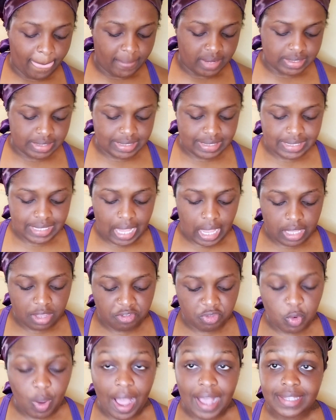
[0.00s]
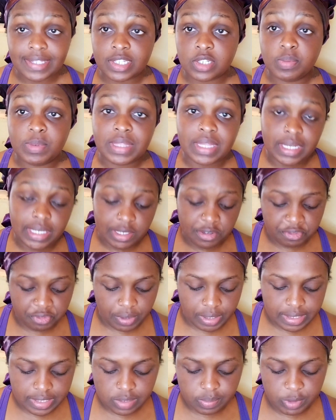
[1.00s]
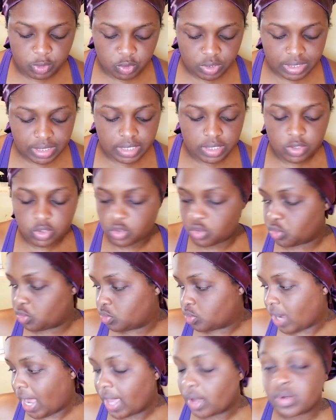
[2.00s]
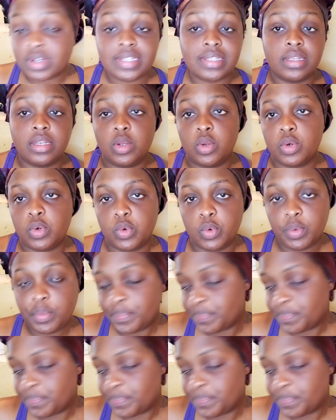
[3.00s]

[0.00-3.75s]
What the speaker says: Sasa, if you asked me the difference between these two, I honestly don't know.